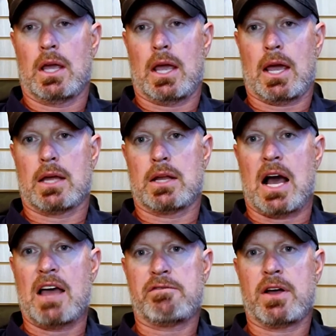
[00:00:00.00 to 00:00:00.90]
And
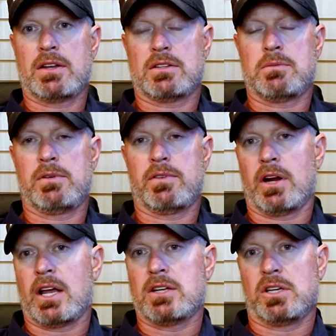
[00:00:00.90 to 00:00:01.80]
I find it to be
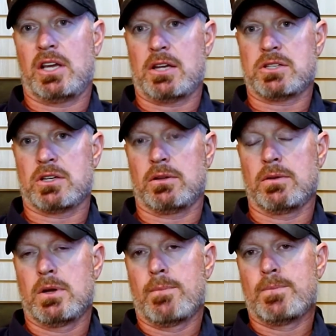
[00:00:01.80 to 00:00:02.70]
very educational.
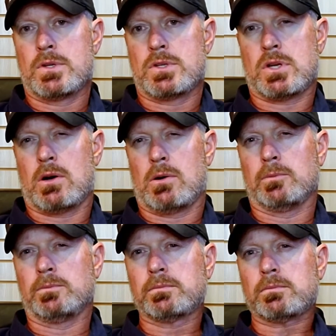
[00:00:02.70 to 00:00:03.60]
So
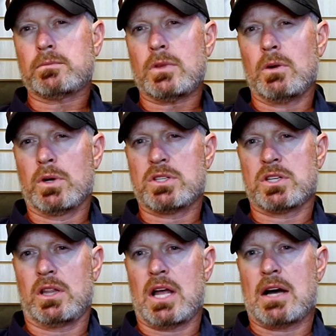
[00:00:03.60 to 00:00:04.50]
what it's
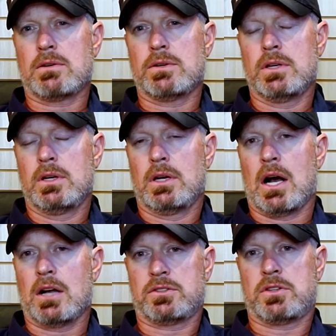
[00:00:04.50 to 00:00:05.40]
allowed
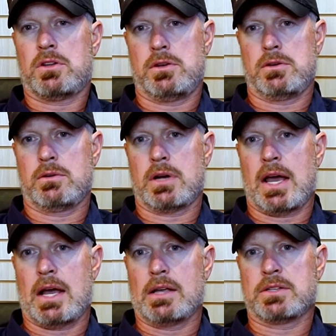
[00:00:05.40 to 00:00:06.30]
us to do
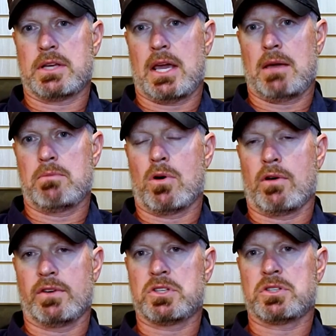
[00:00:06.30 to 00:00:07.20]
as a more
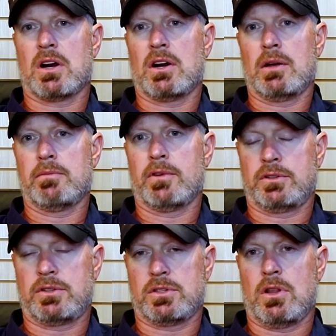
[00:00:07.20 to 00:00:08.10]
of a startup
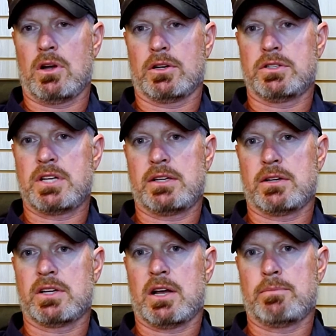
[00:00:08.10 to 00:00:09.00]
versus a longer
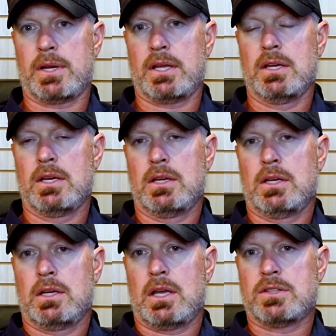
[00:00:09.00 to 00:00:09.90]
tenured company
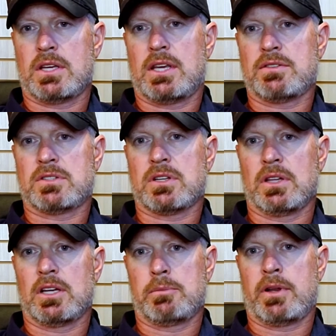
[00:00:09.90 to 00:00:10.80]
is it gives us a
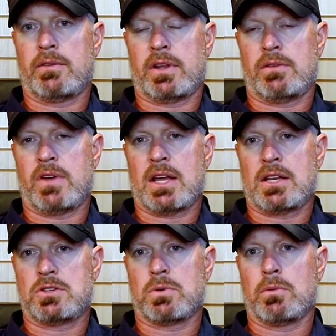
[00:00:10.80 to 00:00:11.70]
little bit of an
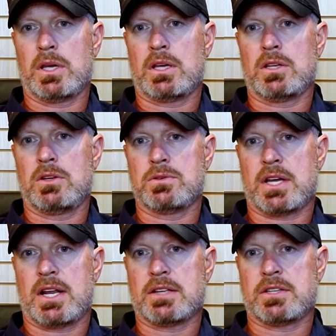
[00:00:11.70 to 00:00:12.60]
advantage where we can use
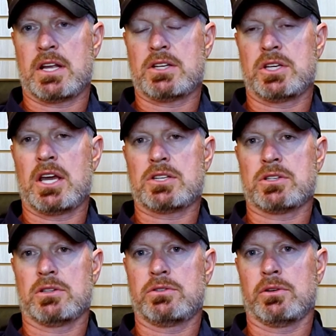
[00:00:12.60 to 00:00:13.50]
that as an
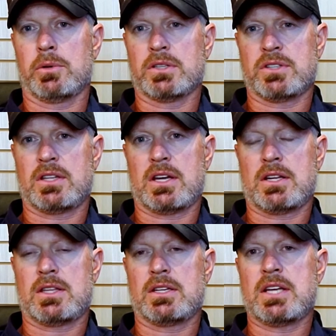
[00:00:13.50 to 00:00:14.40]
educational tool. Because at the end
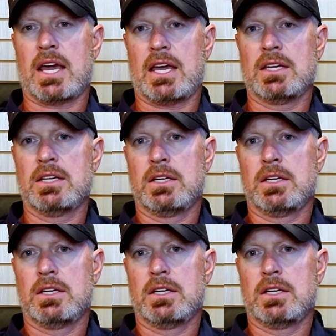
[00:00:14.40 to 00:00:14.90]
of the day,